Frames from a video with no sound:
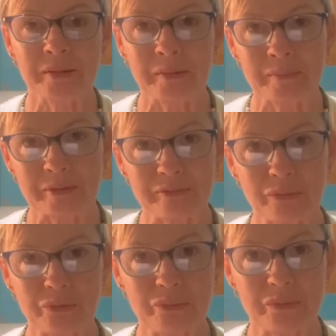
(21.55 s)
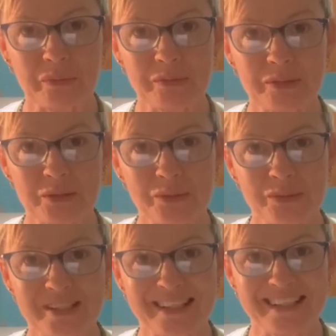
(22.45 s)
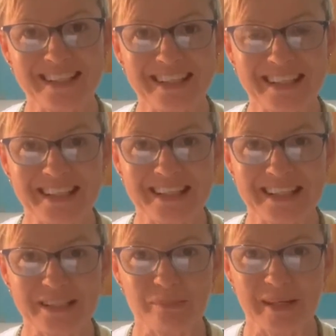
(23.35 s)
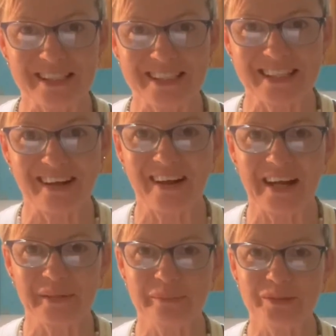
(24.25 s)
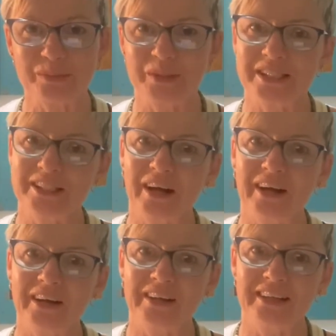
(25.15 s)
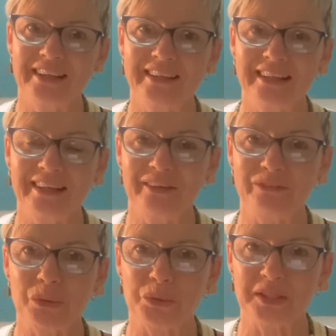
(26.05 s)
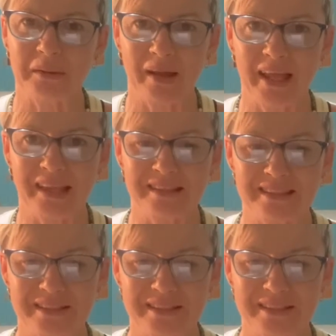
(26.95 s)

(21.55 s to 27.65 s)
But of course we're going to be using these magic items, which are of course our hands.